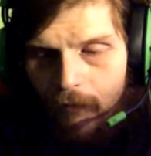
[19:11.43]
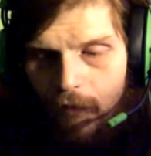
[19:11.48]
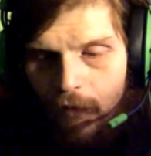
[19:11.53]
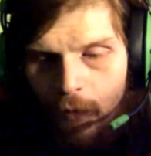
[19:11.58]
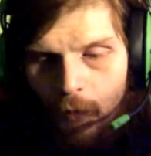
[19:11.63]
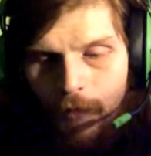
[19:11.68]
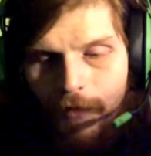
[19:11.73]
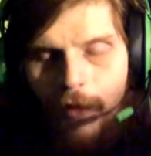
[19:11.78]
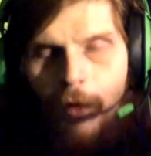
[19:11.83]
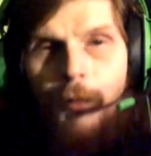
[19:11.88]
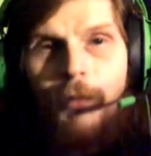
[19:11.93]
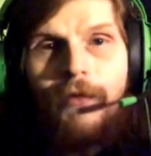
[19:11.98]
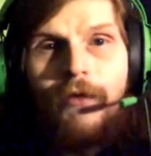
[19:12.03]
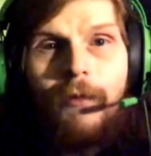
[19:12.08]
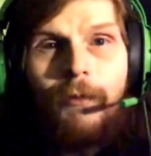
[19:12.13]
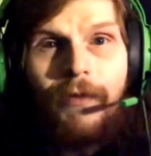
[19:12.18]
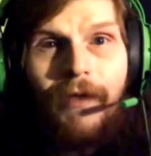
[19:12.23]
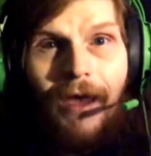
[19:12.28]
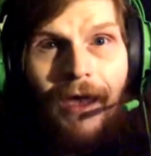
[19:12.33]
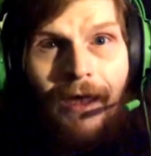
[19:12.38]
We opened
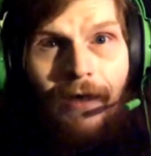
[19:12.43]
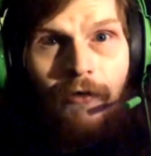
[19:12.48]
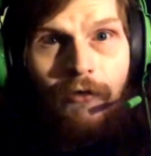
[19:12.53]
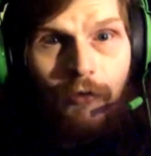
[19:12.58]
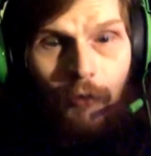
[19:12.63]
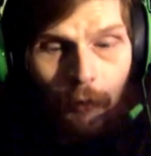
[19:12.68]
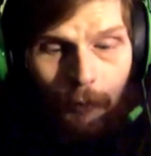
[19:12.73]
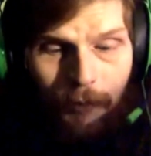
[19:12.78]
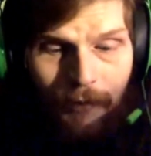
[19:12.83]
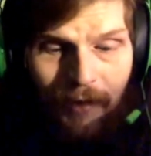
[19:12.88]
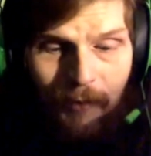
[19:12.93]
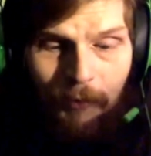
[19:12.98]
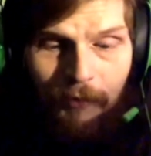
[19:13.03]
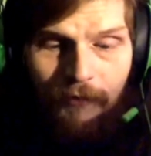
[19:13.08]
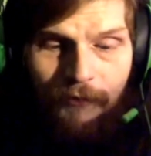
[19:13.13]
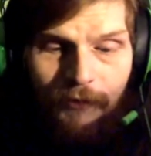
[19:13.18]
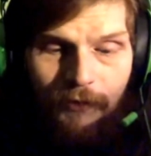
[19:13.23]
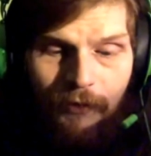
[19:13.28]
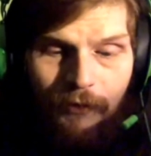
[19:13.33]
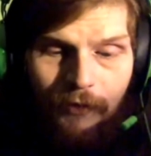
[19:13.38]
up the actual
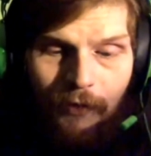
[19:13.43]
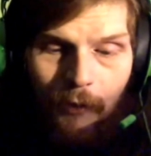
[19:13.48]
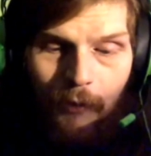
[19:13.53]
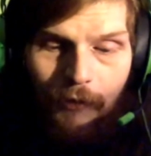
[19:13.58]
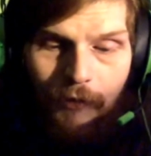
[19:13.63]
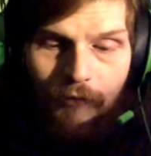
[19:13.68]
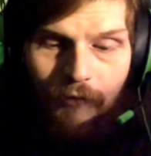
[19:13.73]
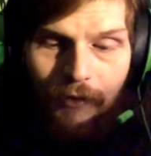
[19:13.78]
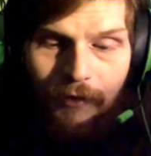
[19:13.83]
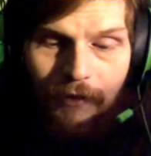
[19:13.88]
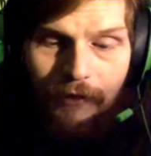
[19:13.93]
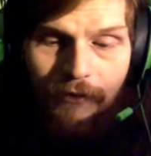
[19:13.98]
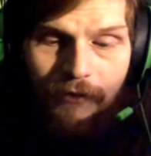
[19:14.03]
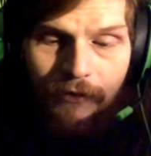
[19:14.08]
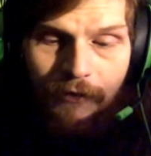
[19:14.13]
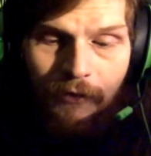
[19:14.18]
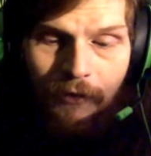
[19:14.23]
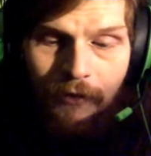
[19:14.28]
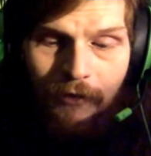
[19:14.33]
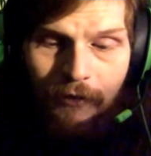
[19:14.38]
pay-per-view though with Ricky
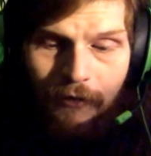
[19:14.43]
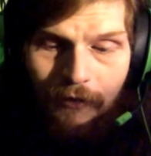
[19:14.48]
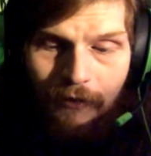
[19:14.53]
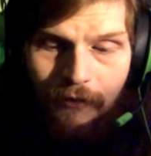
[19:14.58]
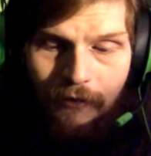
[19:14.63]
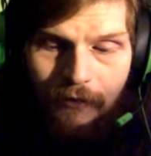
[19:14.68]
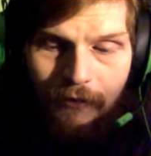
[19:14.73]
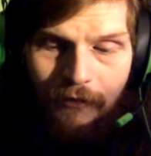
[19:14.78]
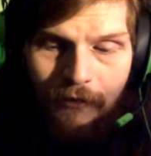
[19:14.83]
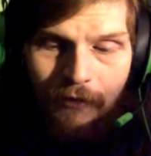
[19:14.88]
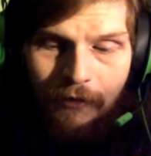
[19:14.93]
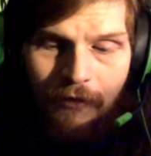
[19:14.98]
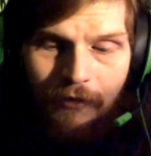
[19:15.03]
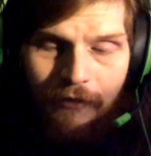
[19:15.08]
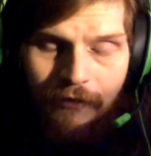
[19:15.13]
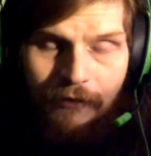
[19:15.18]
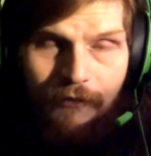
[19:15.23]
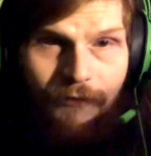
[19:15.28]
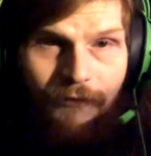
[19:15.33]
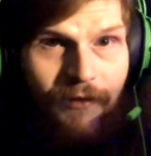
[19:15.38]
Starks
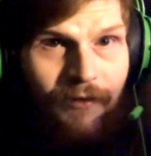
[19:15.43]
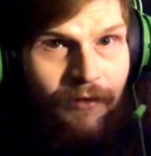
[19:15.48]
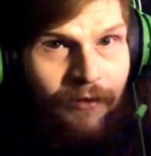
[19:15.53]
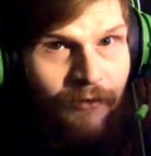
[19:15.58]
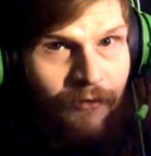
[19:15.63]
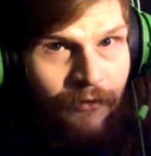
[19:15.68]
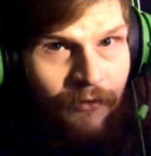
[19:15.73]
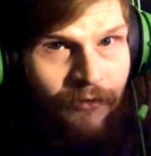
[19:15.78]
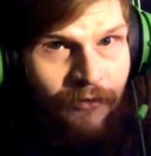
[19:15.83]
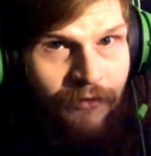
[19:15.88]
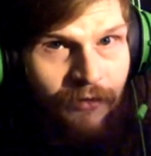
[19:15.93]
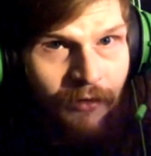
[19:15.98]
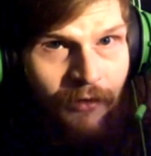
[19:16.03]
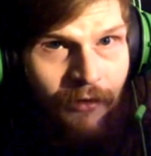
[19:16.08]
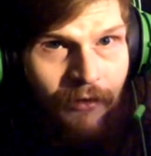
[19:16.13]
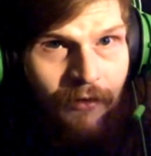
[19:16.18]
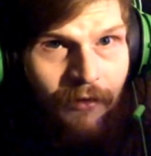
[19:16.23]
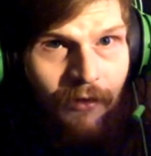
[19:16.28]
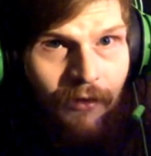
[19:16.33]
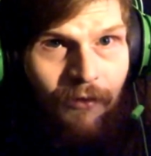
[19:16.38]
defeating Chris
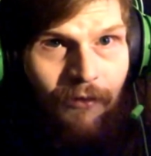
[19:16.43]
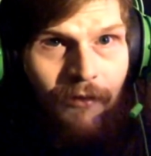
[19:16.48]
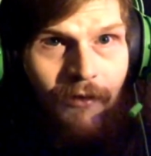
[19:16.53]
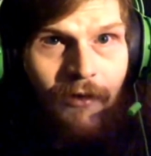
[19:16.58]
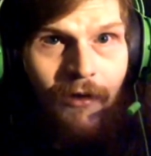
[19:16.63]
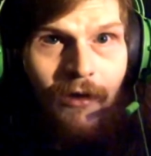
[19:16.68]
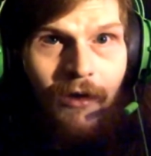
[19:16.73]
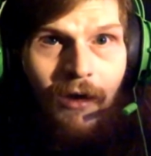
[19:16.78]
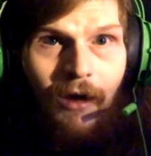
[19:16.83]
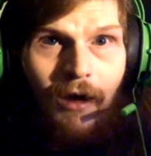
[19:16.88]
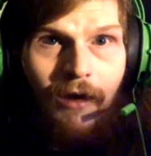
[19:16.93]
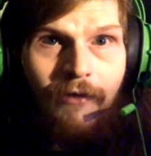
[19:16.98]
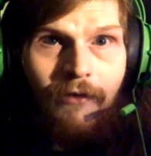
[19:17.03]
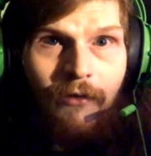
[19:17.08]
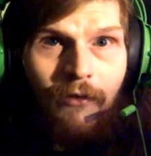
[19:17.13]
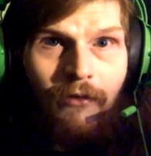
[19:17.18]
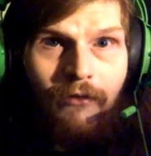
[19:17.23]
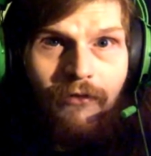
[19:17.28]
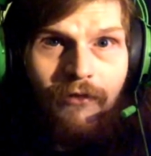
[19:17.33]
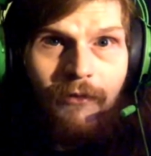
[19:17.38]
Jericho. I
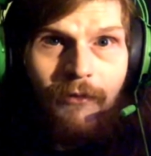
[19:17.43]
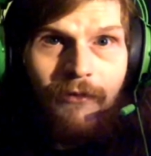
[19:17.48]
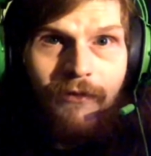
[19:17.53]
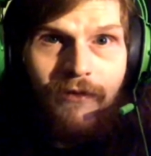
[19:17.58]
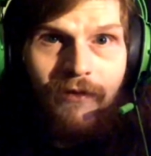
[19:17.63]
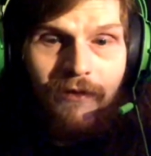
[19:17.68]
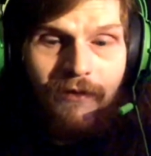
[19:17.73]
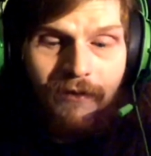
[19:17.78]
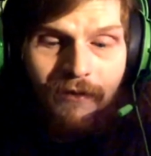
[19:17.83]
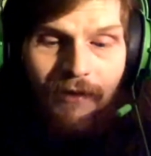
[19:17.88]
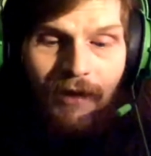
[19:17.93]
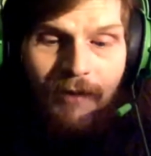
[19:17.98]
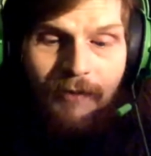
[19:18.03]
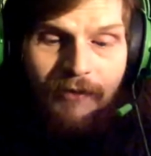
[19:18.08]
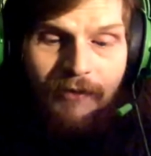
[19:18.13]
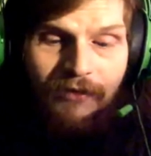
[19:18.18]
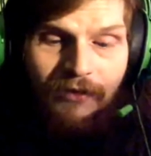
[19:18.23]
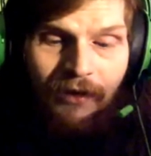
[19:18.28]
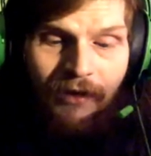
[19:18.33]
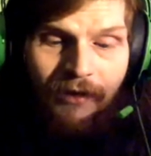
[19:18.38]
told you it was his time to
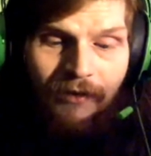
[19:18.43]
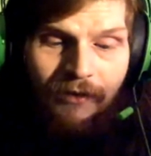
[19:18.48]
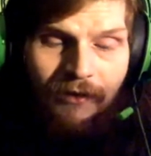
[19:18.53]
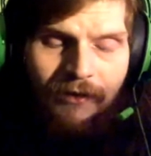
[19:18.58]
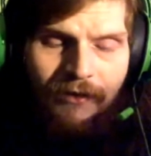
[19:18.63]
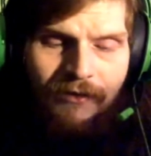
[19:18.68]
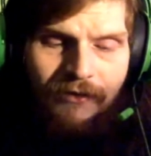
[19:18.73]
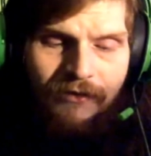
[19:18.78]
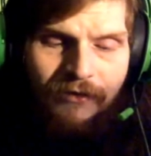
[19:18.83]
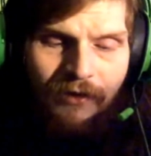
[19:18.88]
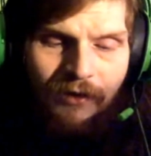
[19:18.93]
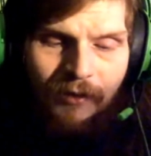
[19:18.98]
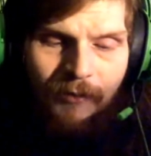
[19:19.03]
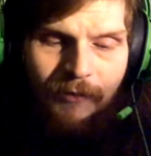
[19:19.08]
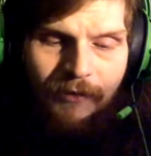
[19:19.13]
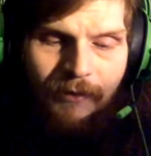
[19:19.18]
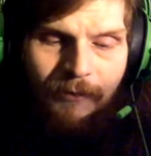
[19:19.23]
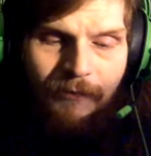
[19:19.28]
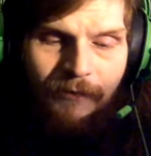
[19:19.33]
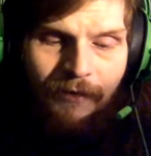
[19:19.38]
shine, ladies and
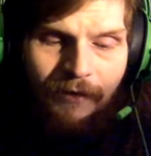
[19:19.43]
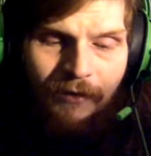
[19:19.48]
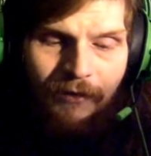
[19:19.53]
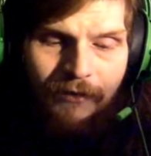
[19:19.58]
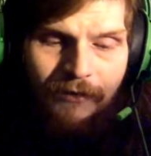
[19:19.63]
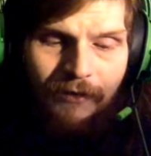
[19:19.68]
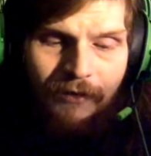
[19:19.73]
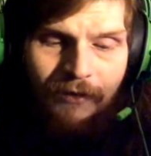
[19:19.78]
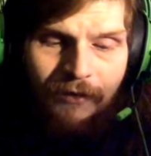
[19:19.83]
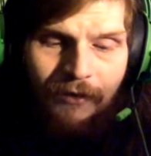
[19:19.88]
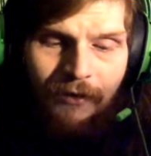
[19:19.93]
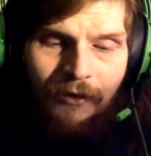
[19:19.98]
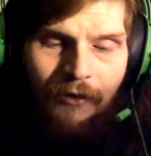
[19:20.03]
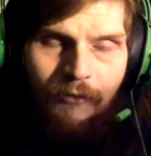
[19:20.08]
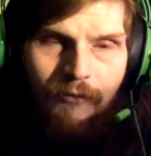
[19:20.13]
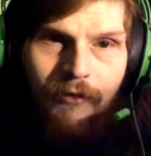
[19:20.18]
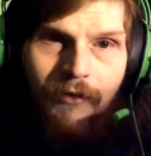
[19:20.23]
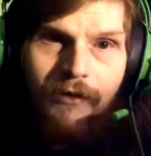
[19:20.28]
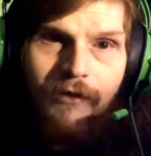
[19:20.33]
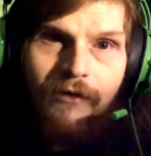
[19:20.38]
gentlemen. I'm telling you,
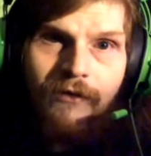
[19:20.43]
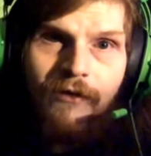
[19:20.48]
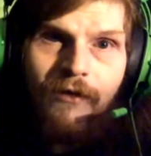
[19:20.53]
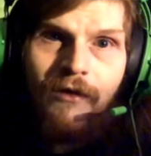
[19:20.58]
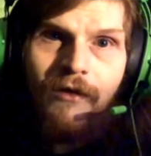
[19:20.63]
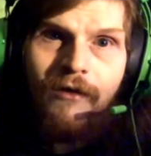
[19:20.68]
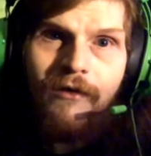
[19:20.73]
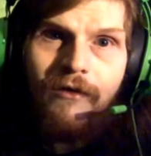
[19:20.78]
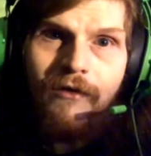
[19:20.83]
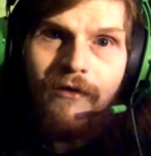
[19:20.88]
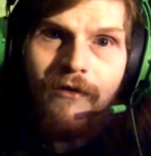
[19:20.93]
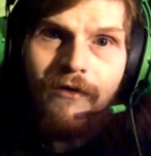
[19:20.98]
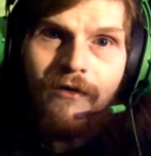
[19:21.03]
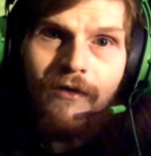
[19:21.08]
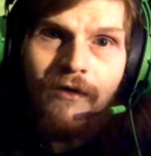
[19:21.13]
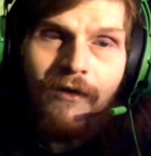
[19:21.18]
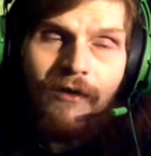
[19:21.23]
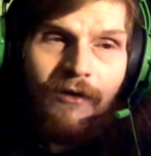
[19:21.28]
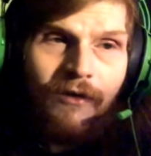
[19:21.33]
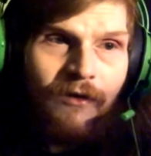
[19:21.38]
Ricky Starks.
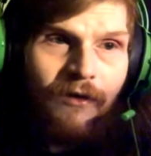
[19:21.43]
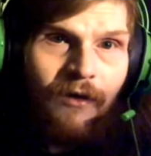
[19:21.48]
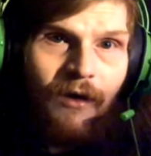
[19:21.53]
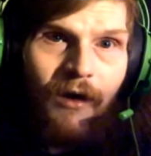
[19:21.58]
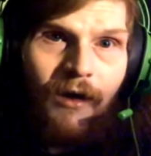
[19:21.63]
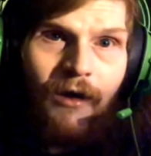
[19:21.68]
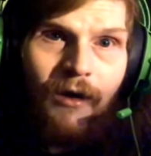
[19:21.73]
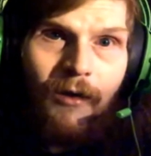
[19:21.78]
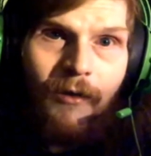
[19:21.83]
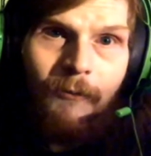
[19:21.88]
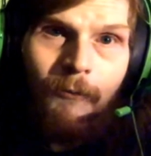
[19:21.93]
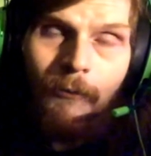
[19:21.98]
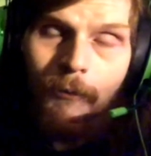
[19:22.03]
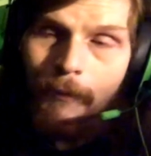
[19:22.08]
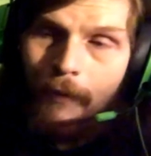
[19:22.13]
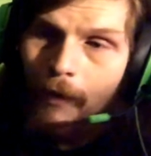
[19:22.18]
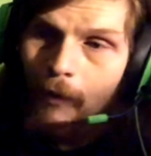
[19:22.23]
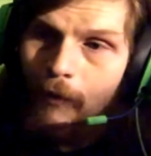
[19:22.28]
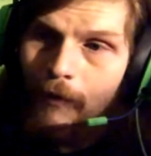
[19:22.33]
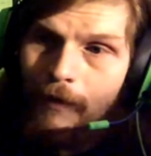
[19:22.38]

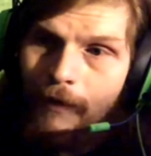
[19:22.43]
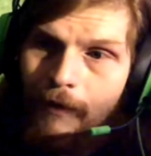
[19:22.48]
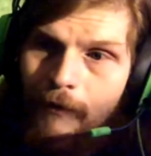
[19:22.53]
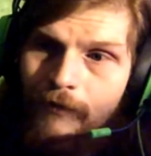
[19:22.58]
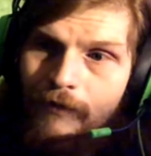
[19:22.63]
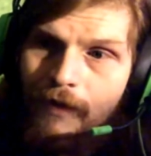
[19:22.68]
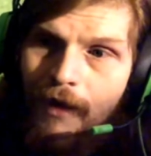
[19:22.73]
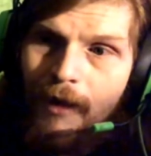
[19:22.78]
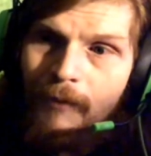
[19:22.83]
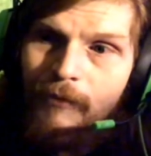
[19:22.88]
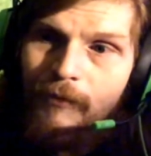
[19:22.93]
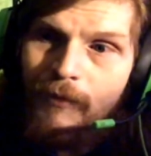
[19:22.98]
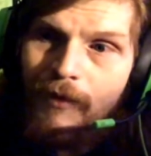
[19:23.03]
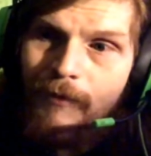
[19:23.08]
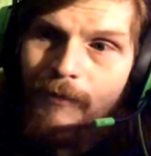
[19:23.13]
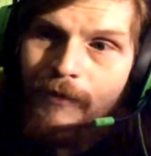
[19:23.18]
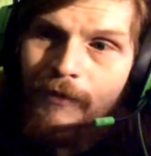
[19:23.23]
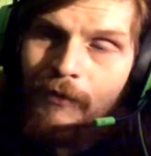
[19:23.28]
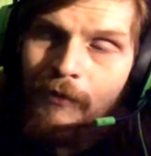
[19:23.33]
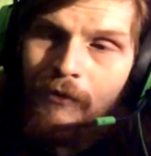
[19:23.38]
Powerhouse Hobbs
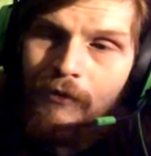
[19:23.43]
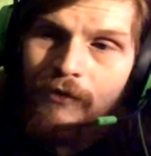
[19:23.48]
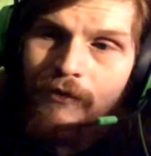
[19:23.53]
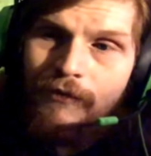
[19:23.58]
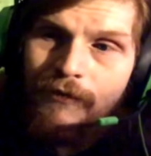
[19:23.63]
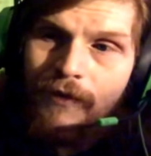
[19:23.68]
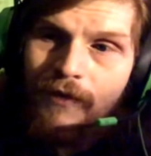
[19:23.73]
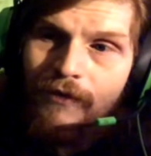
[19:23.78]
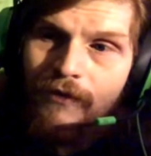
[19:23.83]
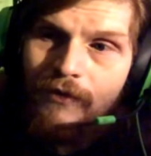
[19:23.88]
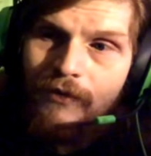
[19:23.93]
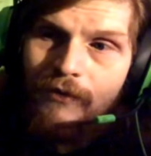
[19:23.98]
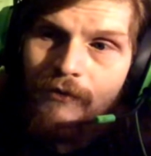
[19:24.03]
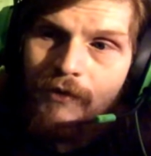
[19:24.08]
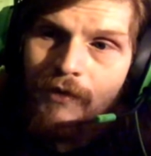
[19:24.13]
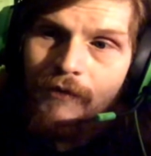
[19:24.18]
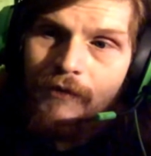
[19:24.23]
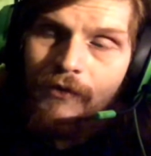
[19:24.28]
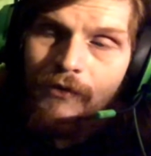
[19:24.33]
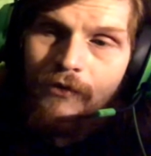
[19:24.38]
might be holding the face of the
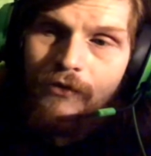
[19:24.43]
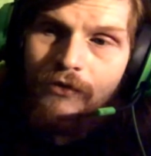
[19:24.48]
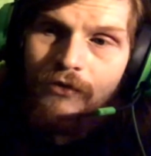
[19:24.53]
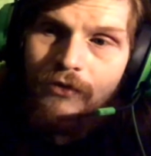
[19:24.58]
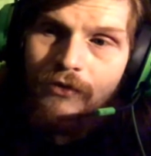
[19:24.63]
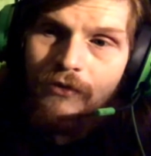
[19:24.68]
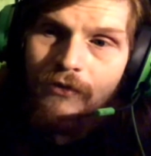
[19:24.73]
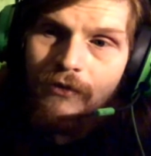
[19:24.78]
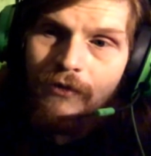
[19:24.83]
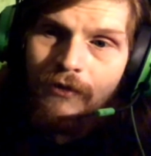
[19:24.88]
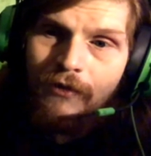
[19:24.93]
Revolution